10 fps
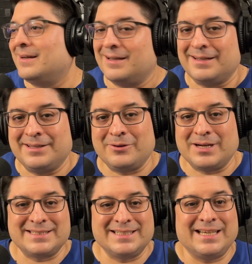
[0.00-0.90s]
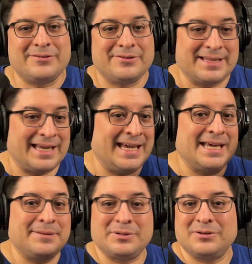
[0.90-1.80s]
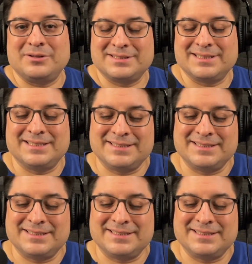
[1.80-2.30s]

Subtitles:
They all got together. The hand belonged to